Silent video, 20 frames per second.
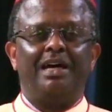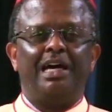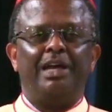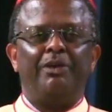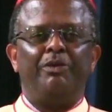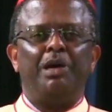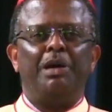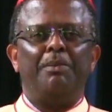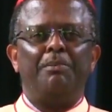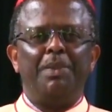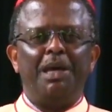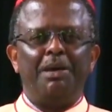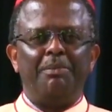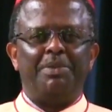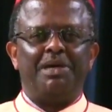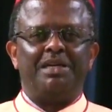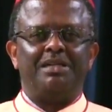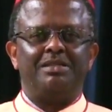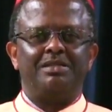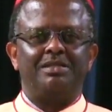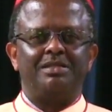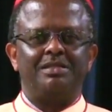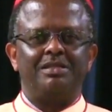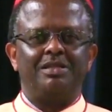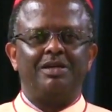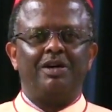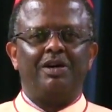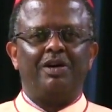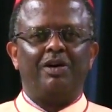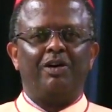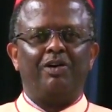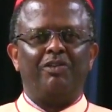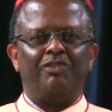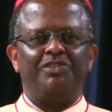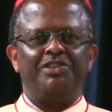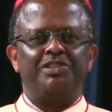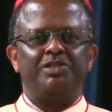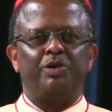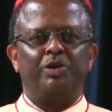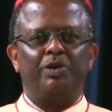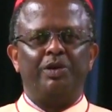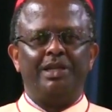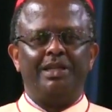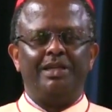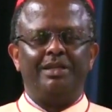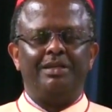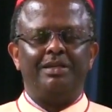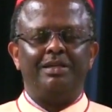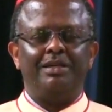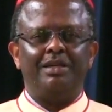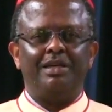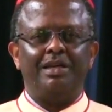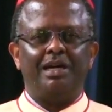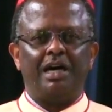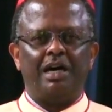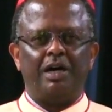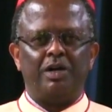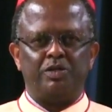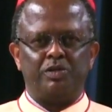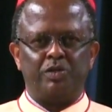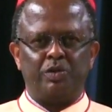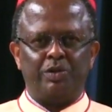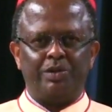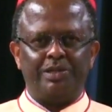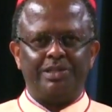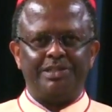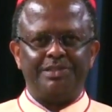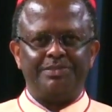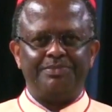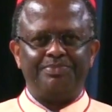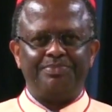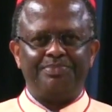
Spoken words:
and we are members of his holy household.